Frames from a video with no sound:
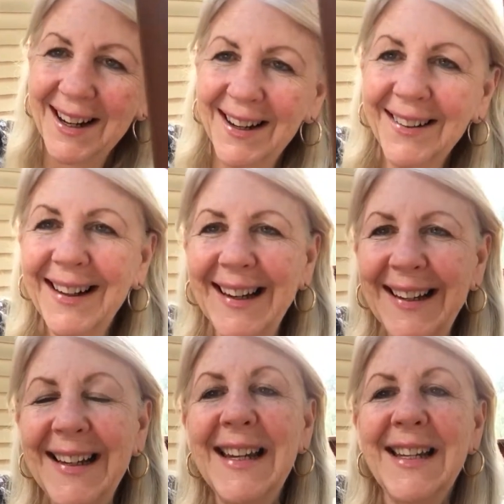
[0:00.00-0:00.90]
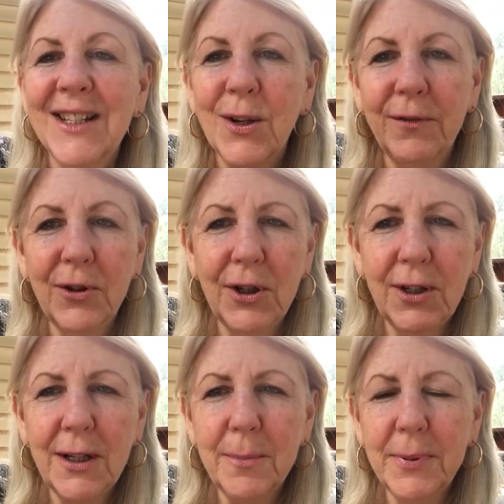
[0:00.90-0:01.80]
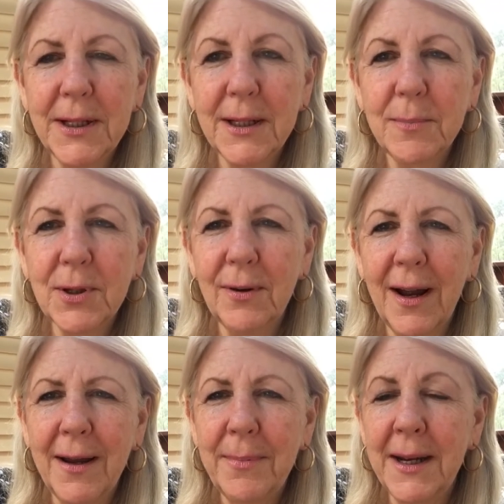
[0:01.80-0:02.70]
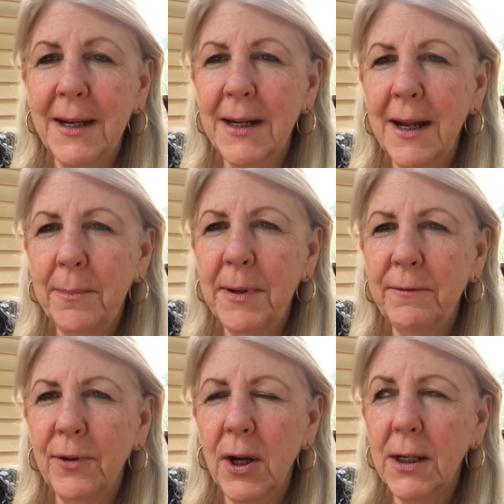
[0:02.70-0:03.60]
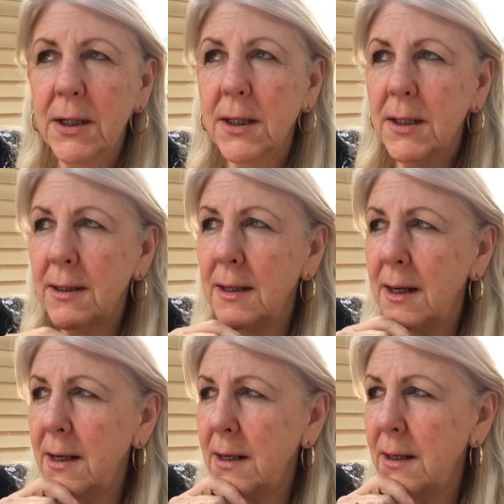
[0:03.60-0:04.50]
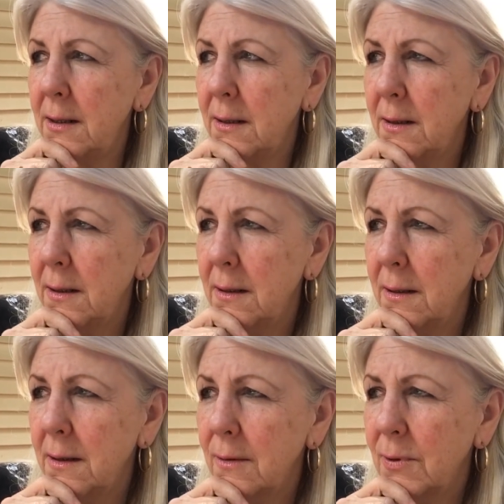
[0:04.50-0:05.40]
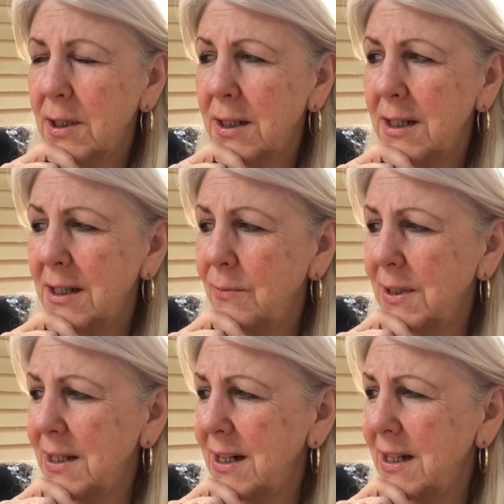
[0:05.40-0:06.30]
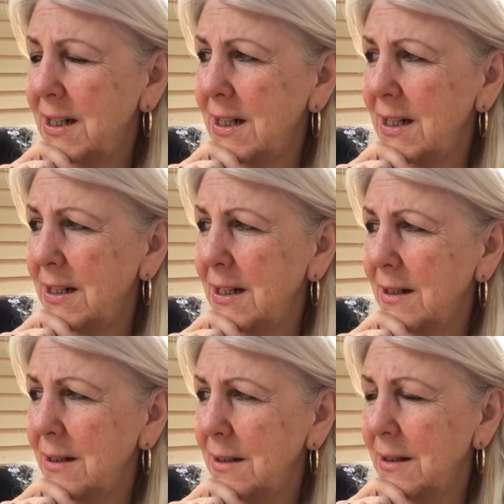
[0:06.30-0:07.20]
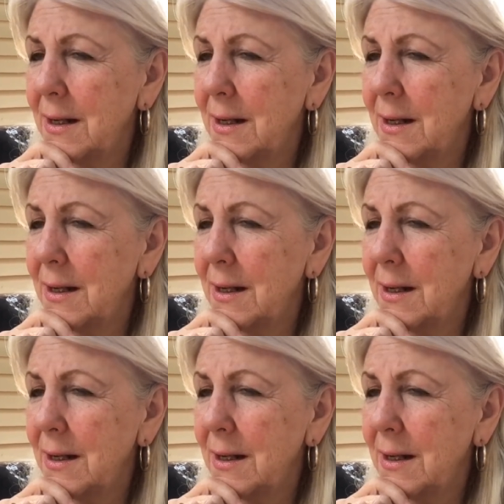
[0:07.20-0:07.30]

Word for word: Okay, so if you're new here, please subscribe and happy Vlogust Day. What's to, what's the day today, Dan?